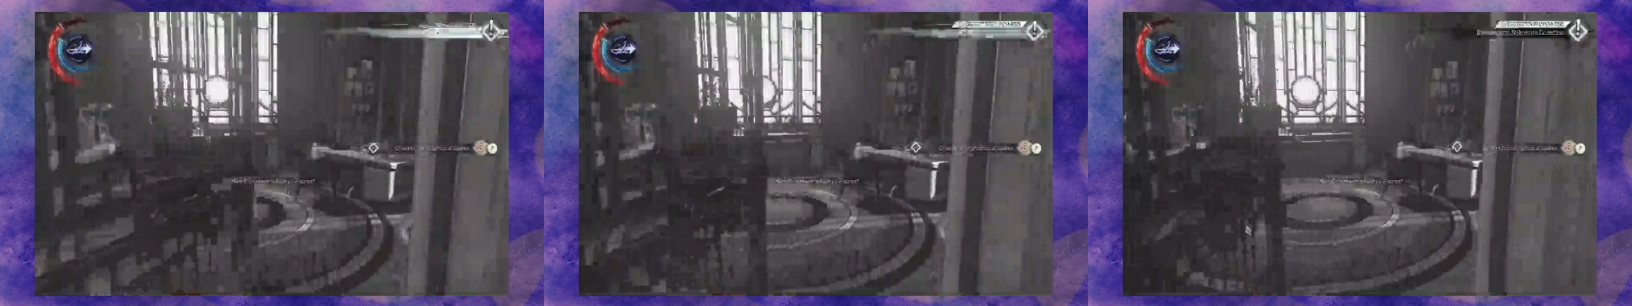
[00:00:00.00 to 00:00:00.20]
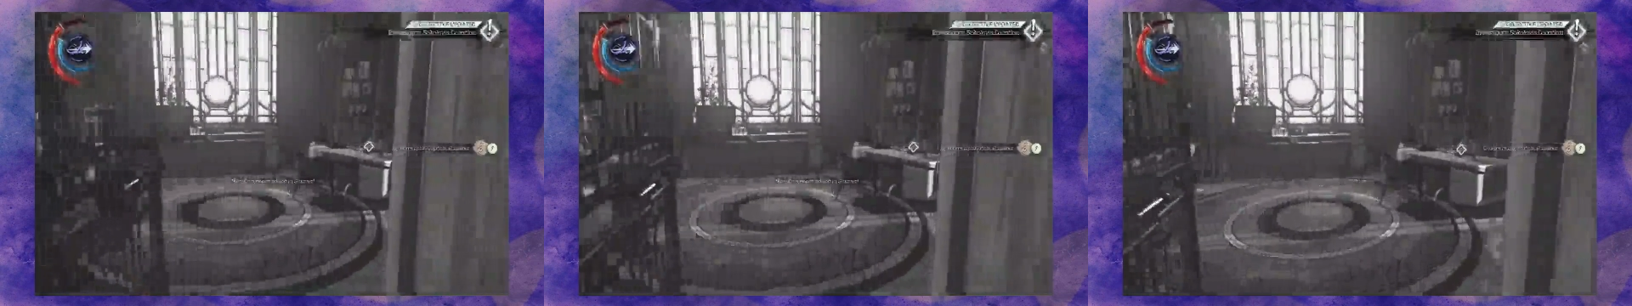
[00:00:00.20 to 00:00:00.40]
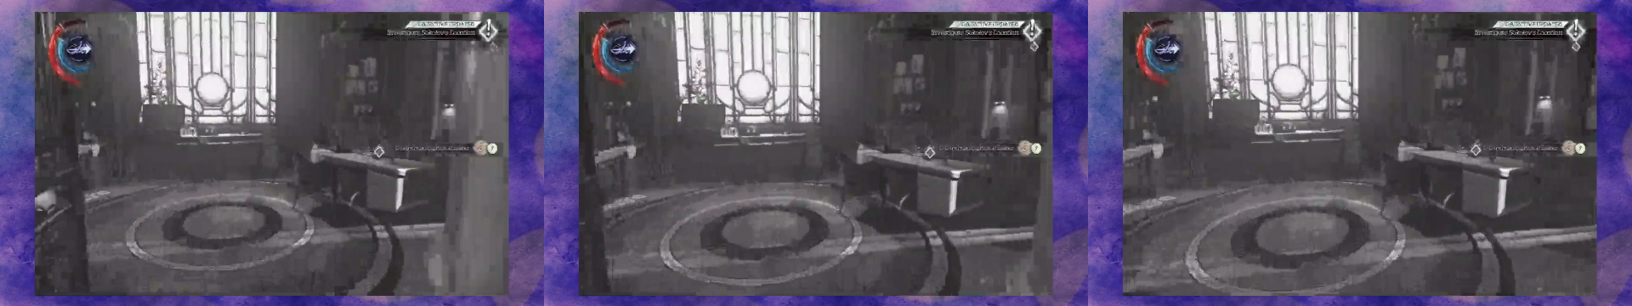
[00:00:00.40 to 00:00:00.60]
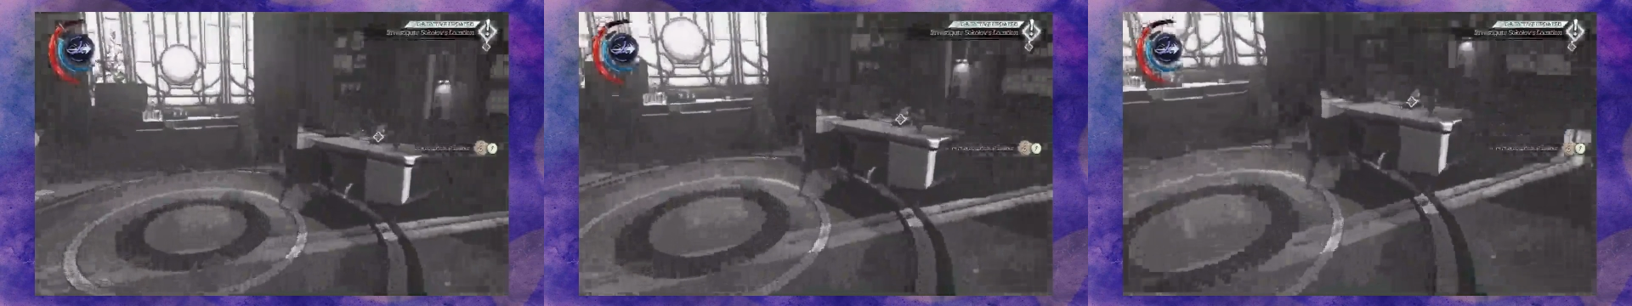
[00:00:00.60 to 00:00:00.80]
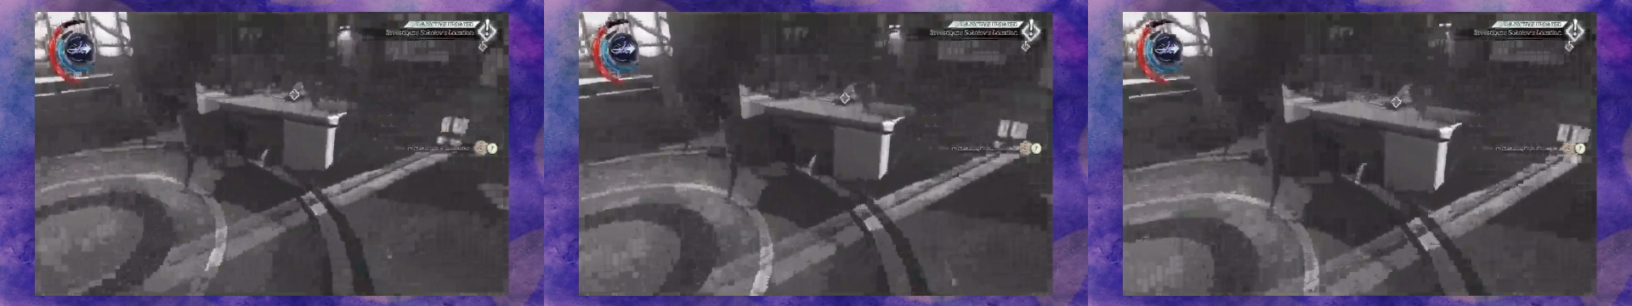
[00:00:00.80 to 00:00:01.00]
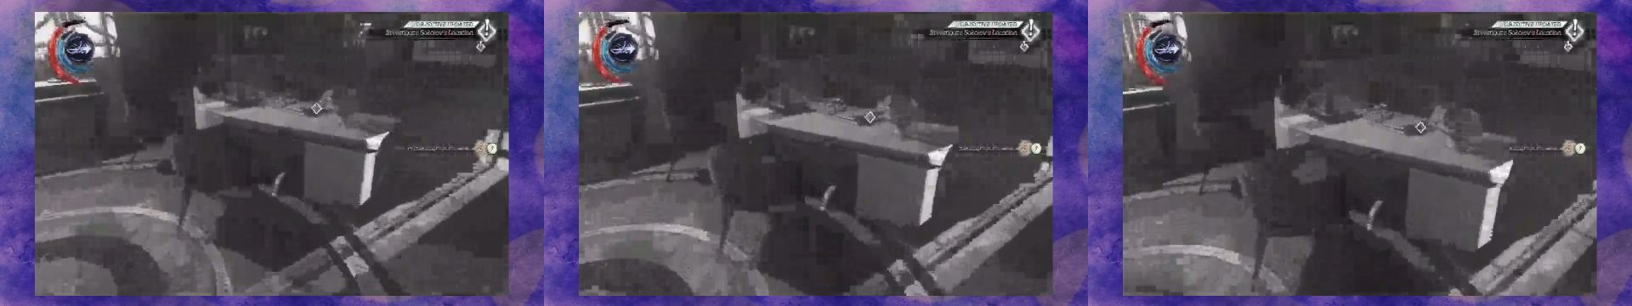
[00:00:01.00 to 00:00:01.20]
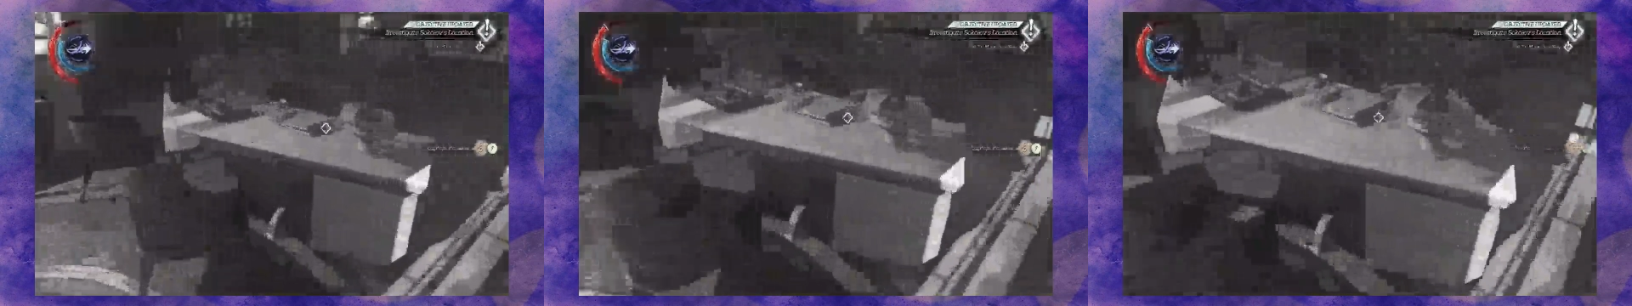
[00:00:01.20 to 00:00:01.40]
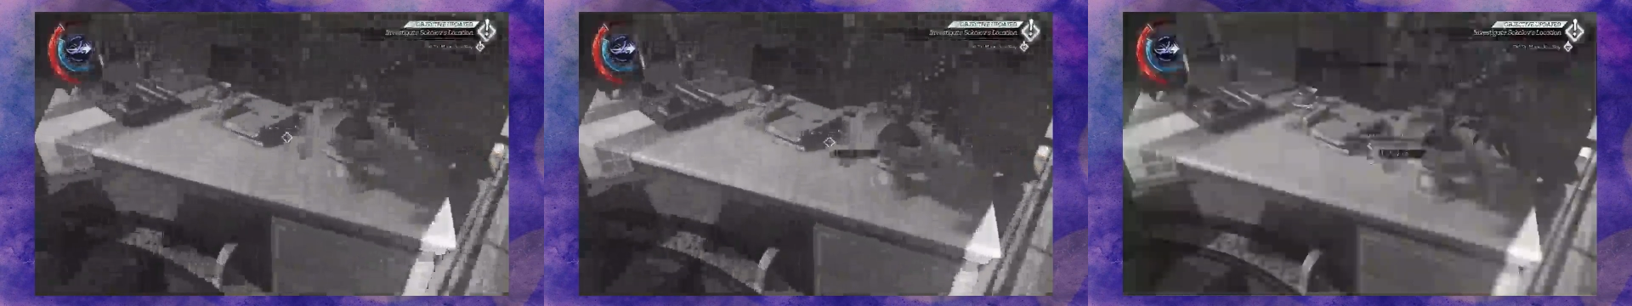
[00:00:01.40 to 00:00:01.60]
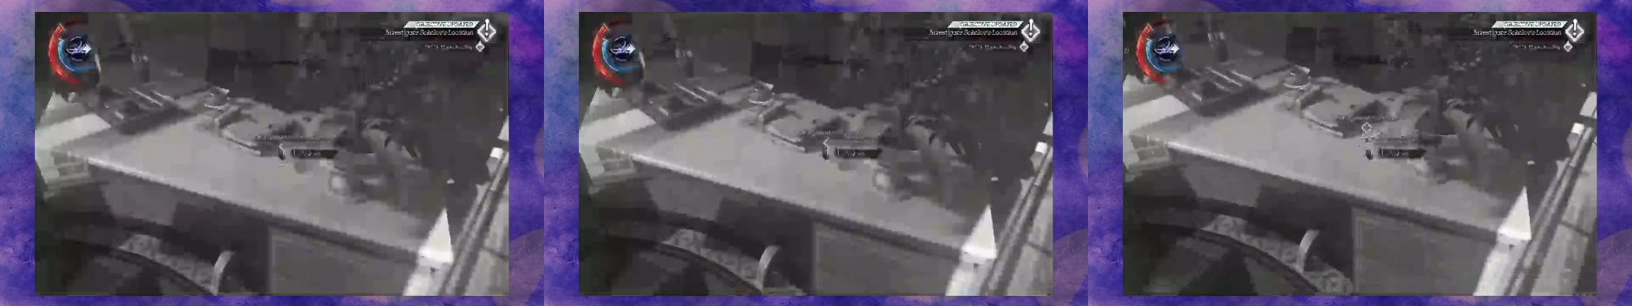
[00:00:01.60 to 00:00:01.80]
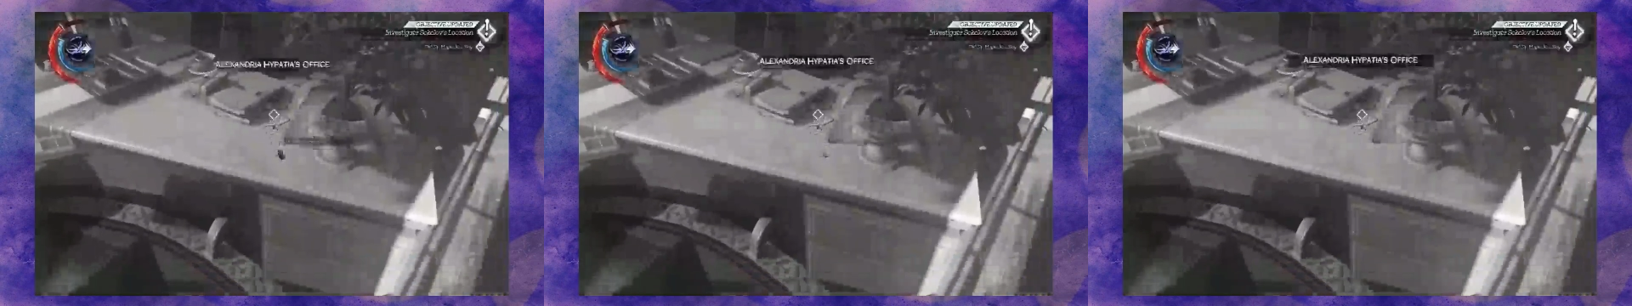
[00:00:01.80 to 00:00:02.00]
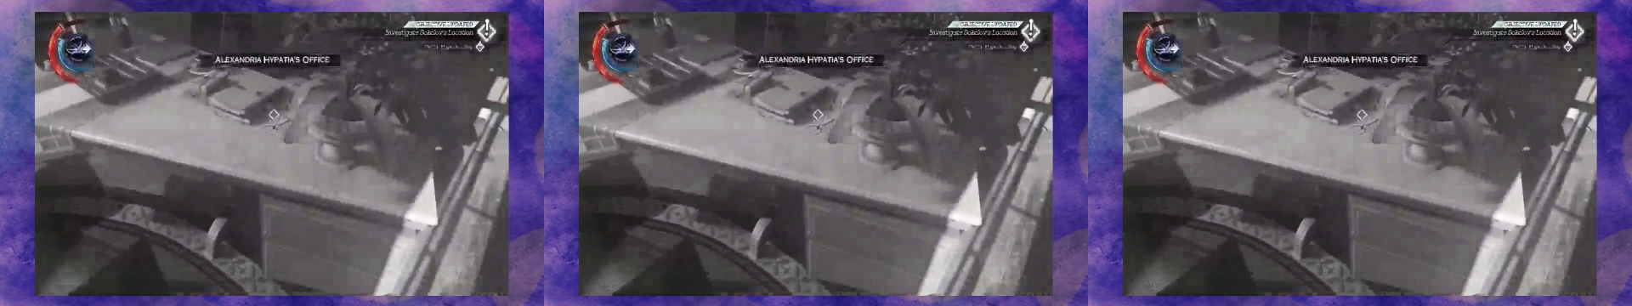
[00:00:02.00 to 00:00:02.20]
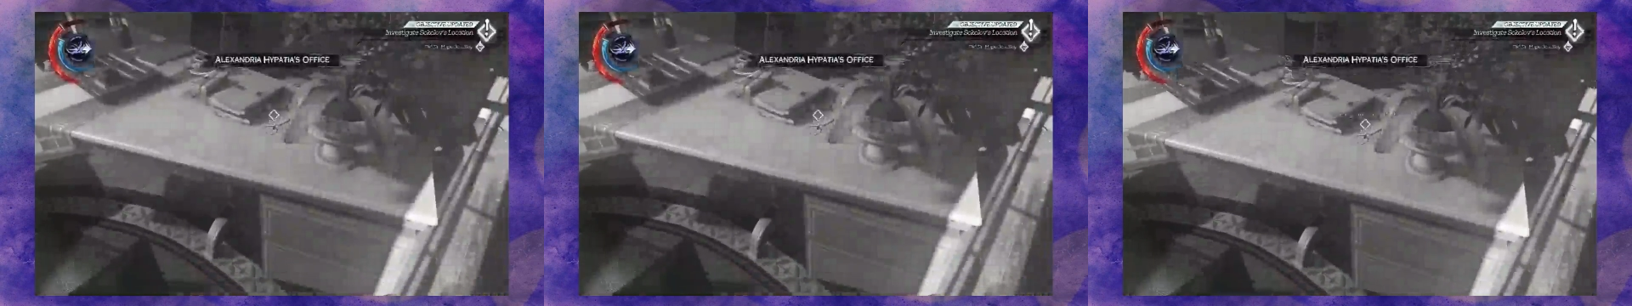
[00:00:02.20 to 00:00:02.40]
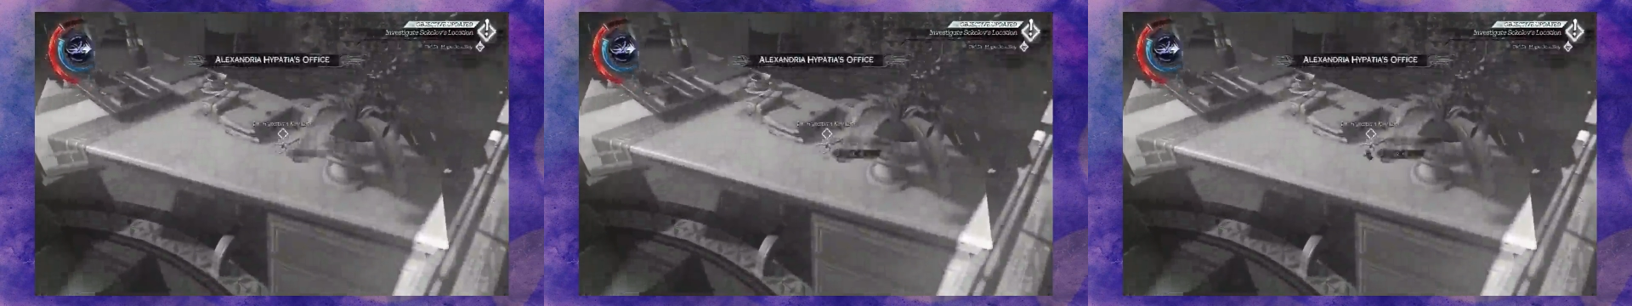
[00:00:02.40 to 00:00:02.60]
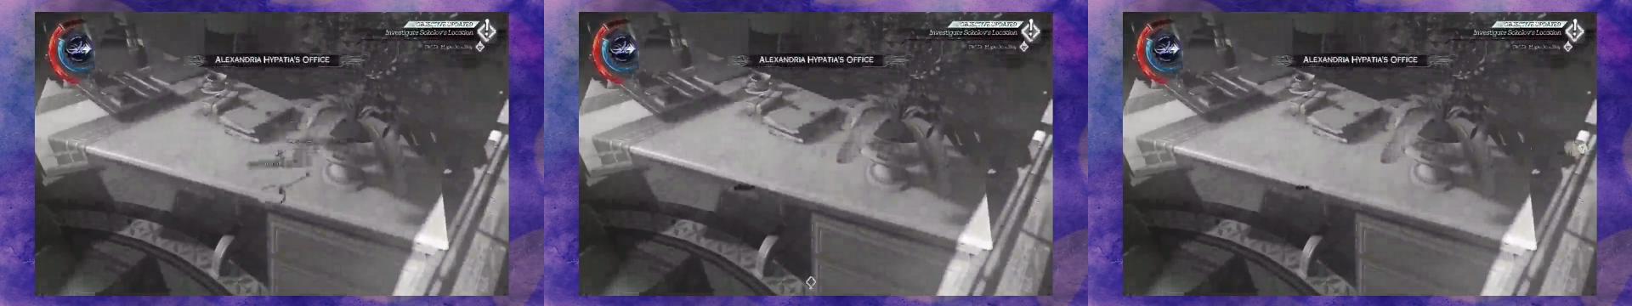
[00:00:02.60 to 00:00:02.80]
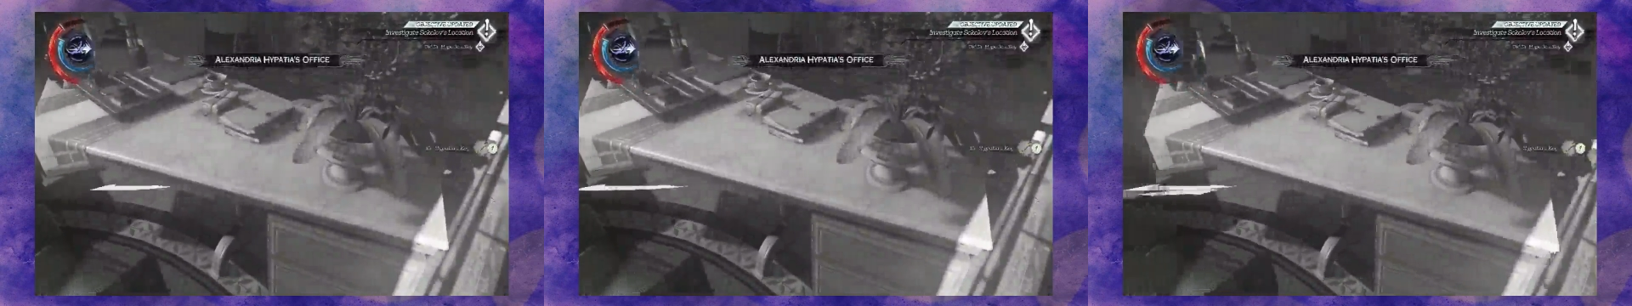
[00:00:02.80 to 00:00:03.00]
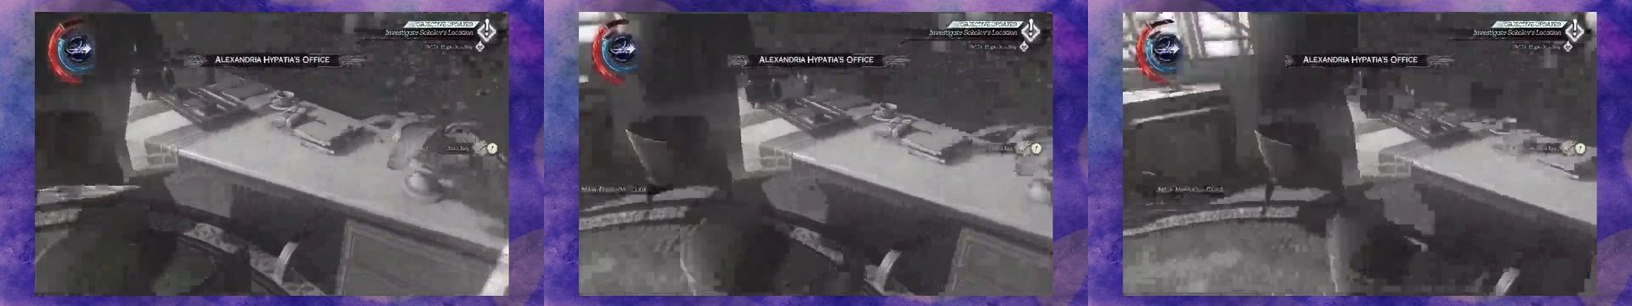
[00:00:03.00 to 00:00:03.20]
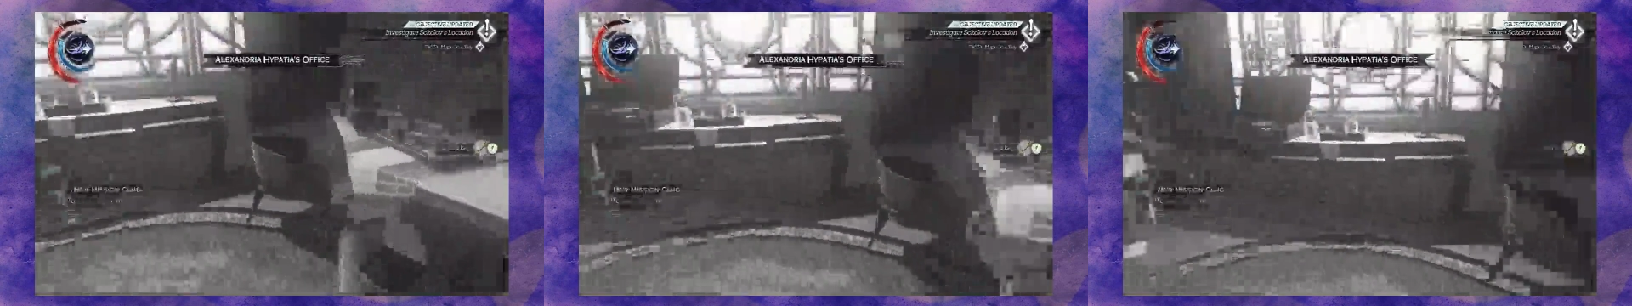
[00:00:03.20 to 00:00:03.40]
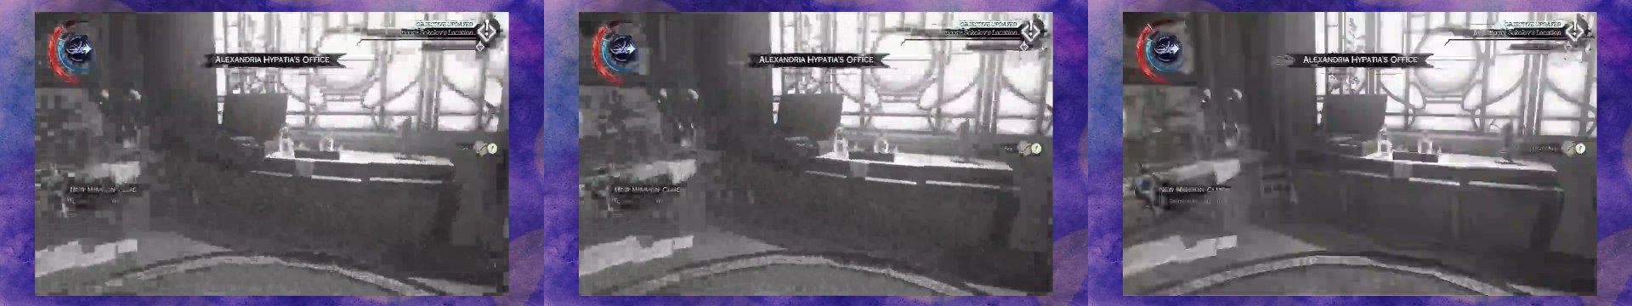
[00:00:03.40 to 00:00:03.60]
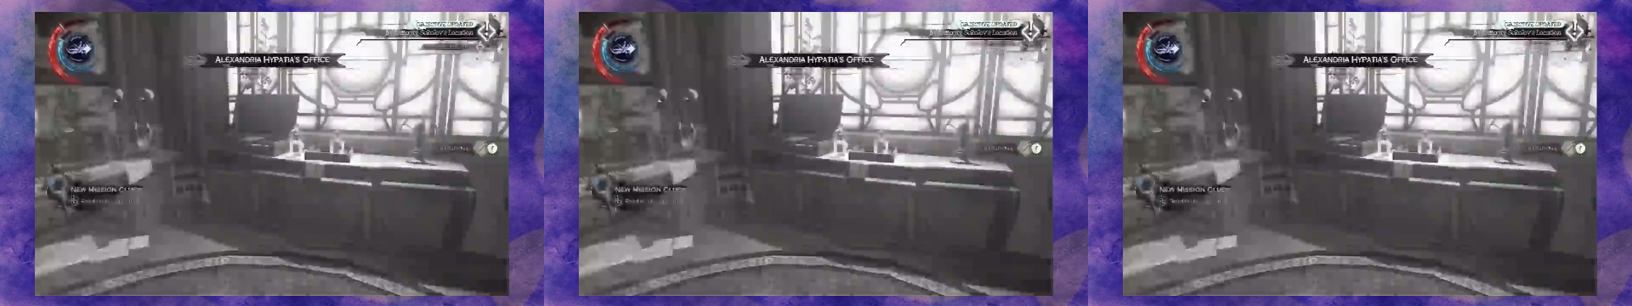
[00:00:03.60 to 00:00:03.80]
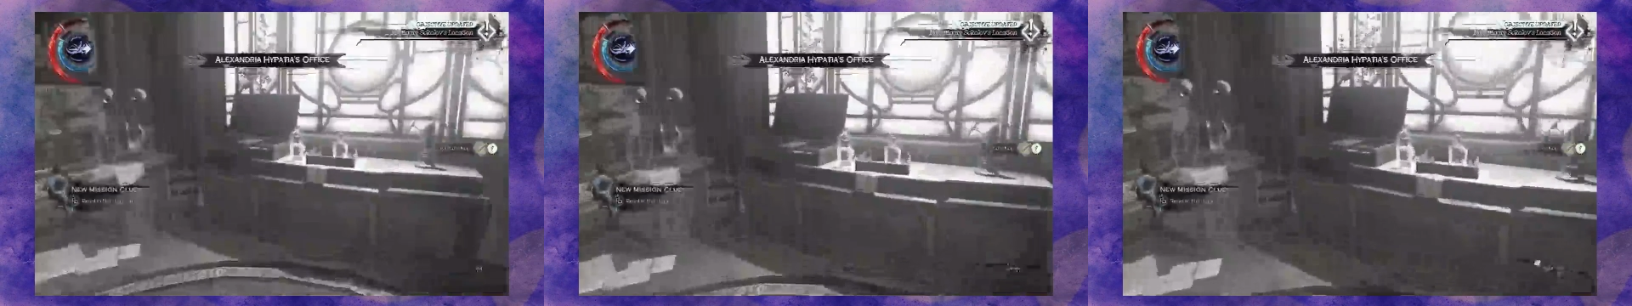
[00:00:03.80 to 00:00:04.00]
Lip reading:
Nobody's mouth can be seen.